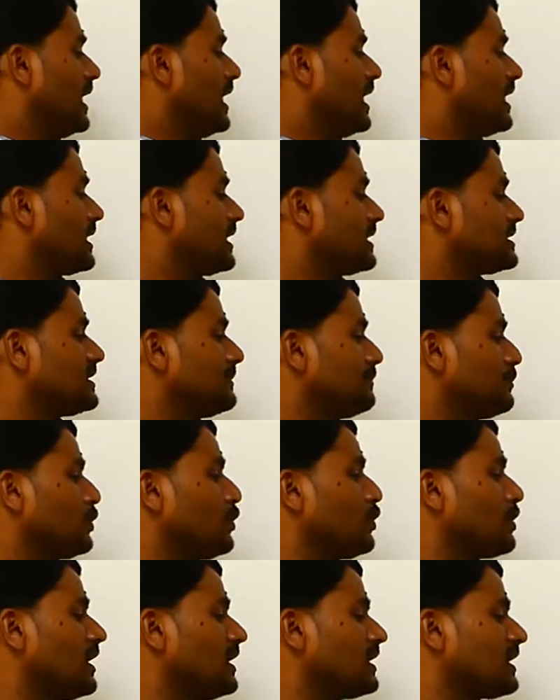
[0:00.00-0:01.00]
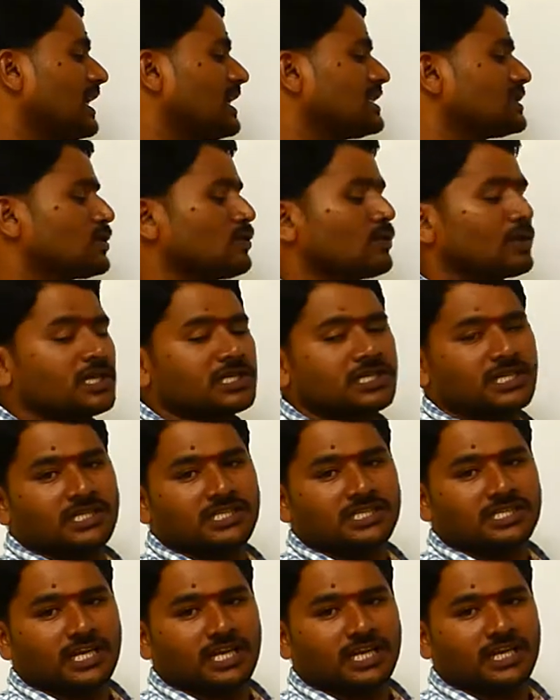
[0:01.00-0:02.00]
a reciprocal translocation is
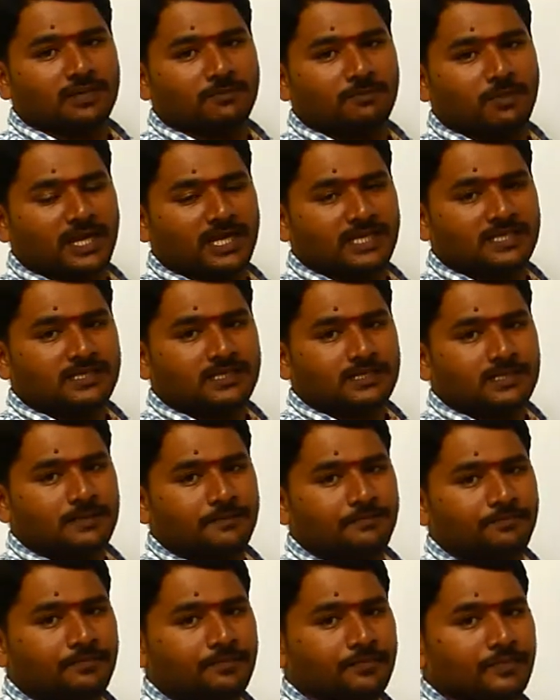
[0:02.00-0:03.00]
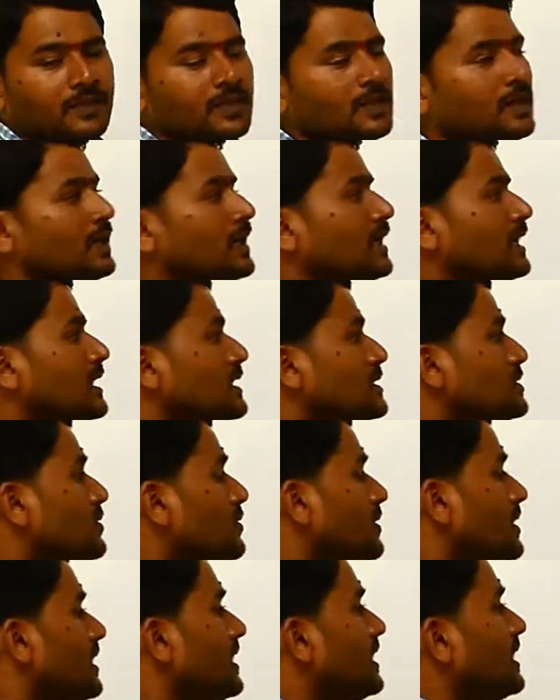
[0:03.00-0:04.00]
taking place. So
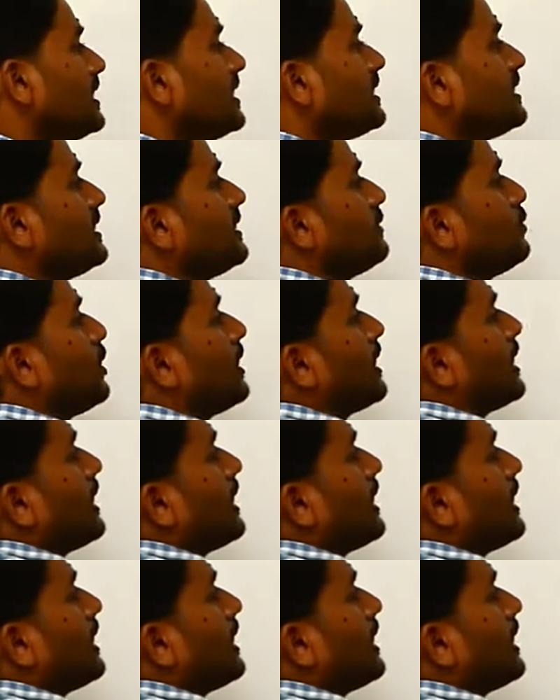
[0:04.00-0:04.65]
here, then what